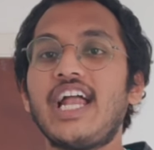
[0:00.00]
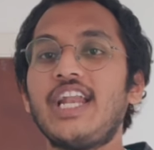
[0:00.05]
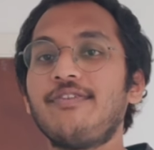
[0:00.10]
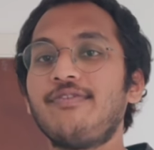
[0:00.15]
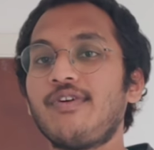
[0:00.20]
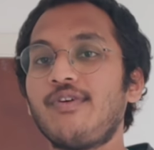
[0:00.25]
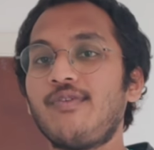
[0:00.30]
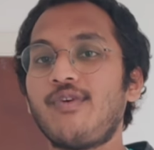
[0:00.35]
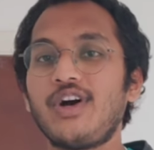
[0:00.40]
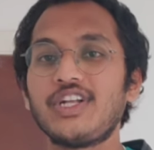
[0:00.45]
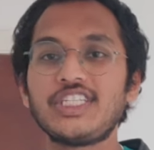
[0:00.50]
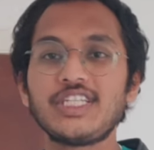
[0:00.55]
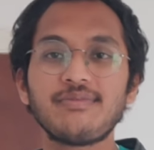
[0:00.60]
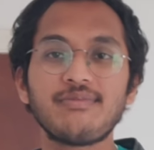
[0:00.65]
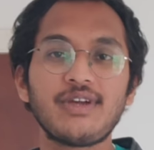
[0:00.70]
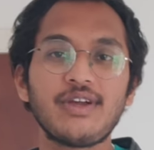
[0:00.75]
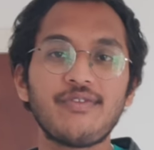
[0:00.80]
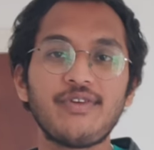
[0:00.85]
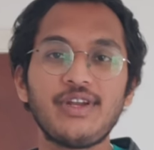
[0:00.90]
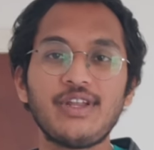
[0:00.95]
And if you are
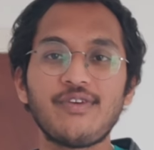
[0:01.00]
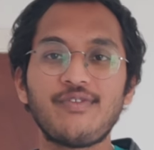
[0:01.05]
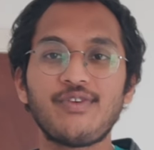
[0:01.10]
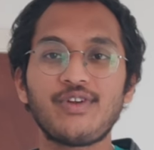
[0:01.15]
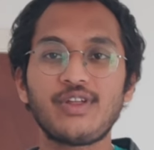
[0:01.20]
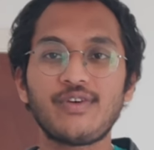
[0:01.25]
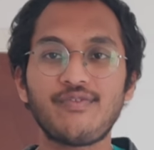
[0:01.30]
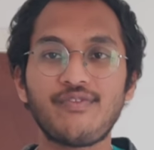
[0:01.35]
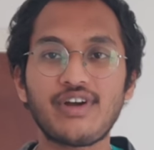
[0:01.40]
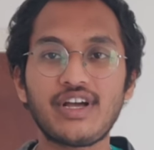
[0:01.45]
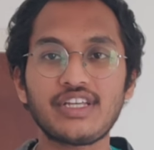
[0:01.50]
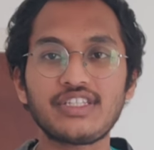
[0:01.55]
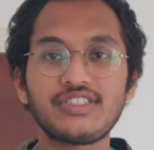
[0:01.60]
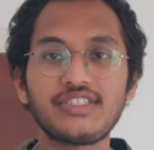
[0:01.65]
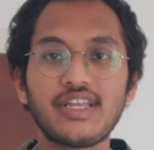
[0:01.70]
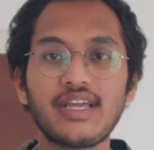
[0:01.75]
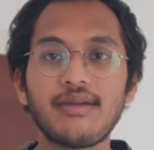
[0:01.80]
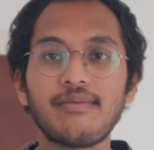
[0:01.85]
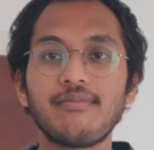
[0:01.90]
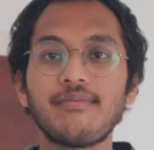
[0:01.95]
watching my video for the
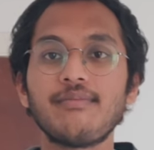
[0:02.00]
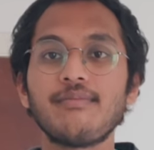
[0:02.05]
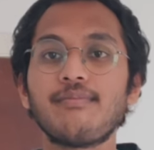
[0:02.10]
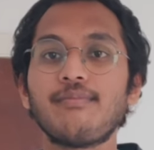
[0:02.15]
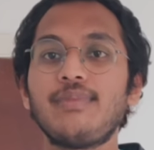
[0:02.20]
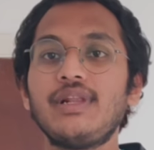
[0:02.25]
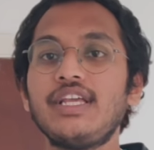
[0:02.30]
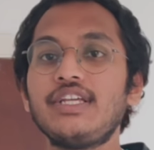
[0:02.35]
first time,